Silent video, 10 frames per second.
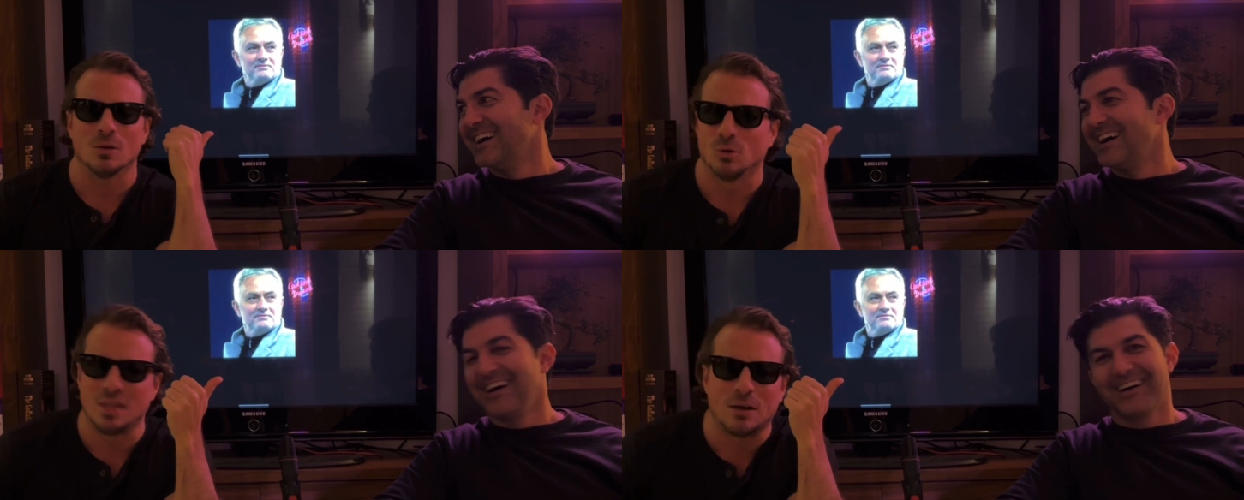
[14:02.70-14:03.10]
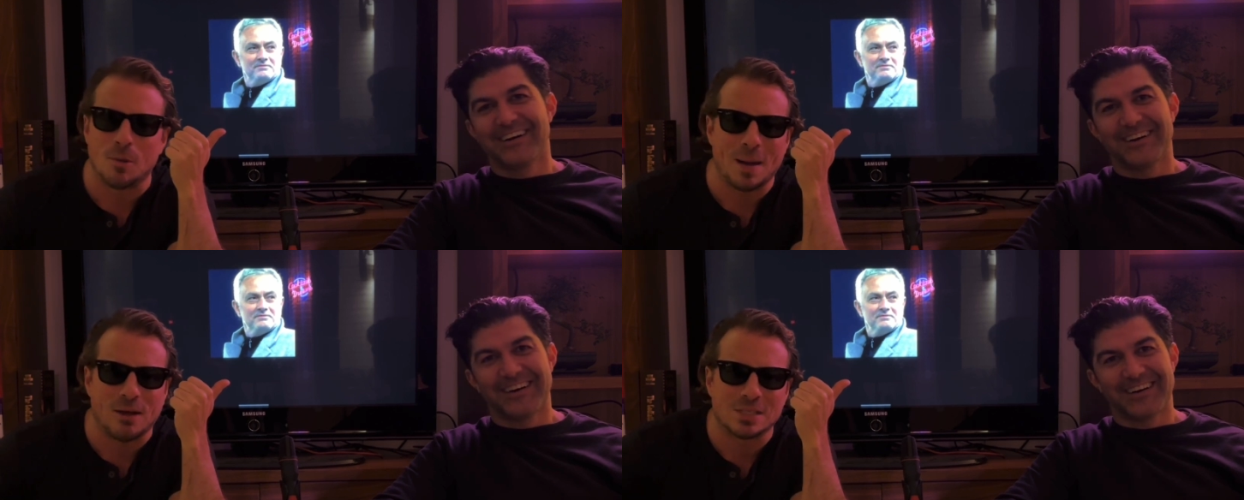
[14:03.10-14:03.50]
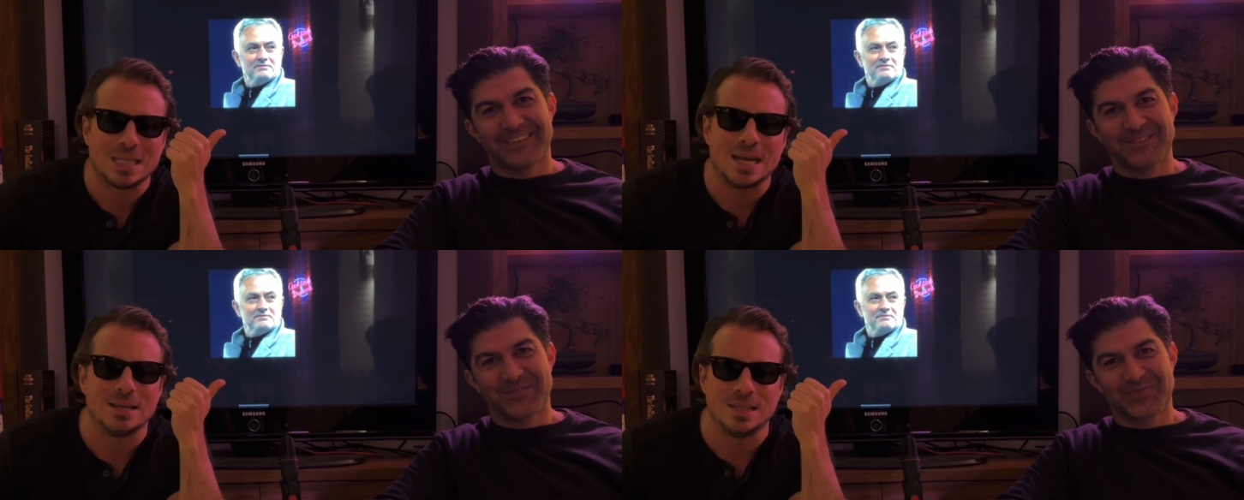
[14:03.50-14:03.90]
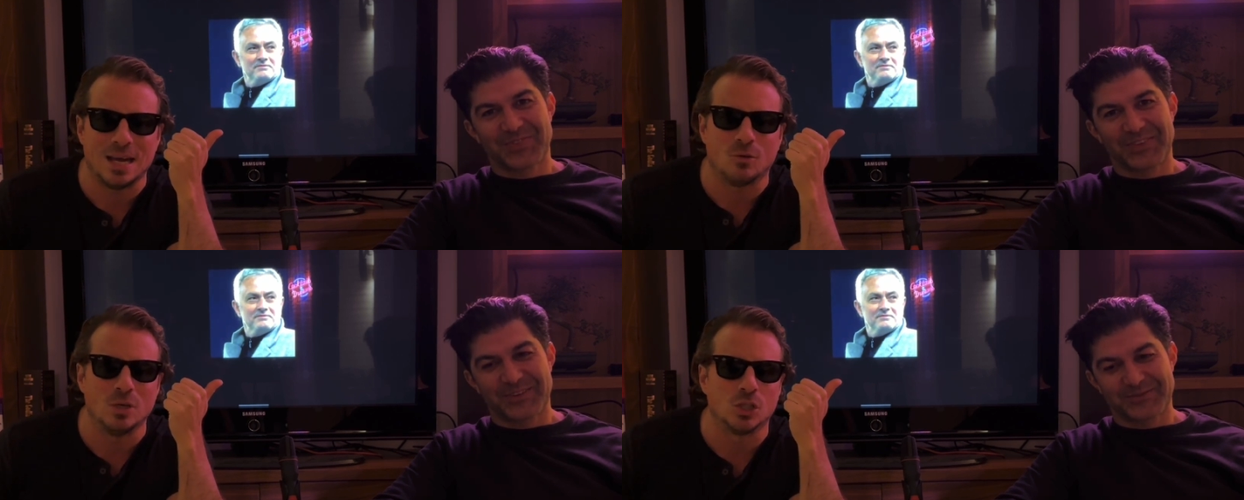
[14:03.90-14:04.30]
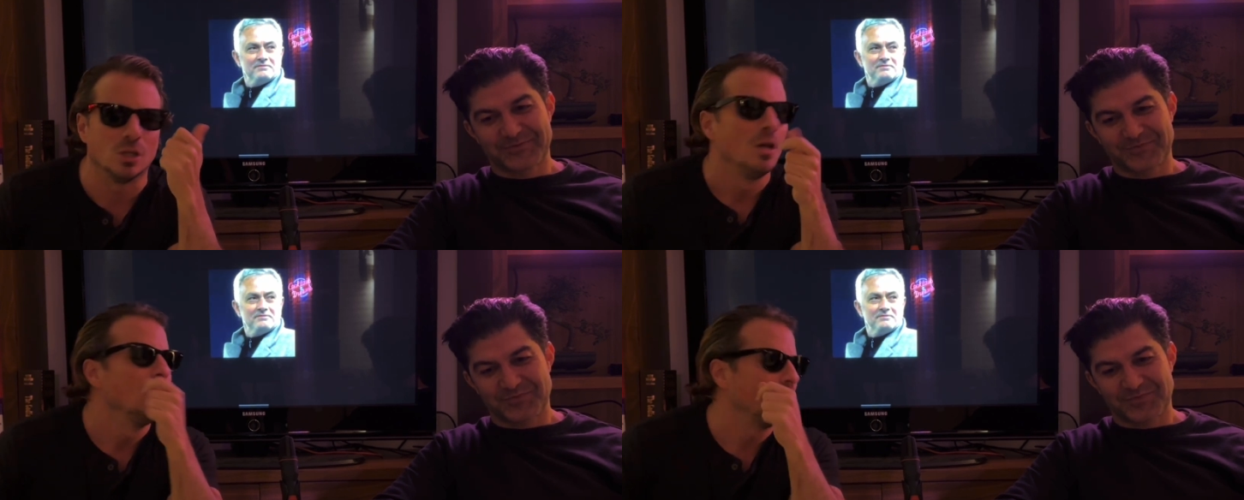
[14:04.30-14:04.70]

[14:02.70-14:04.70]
Speaker 1: or thereabouts in that in that region